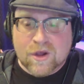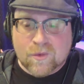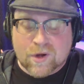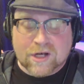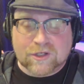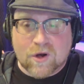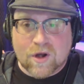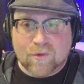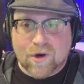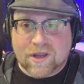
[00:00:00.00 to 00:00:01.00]
when I
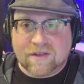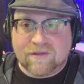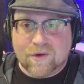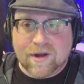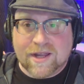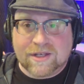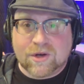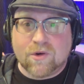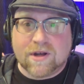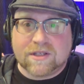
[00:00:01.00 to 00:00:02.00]
started working for a
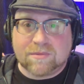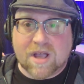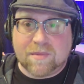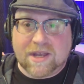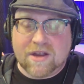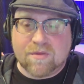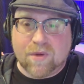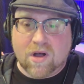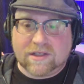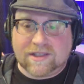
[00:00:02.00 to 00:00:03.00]
tourism company here in
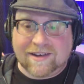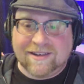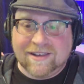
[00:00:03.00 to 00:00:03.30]
Boston.